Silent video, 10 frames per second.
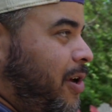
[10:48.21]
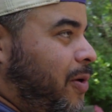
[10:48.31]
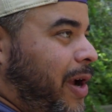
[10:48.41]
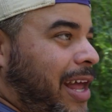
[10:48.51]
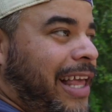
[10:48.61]

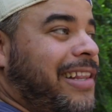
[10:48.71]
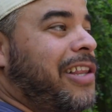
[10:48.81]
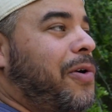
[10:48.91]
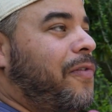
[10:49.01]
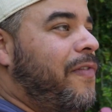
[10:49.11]
We got like the
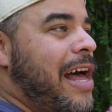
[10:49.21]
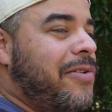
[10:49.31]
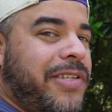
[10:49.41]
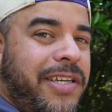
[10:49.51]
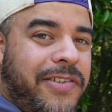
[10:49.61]
little
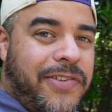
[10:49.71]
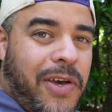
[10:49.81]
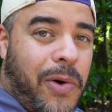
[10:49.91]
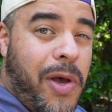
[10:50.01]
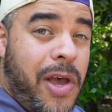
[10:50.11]
fountain, so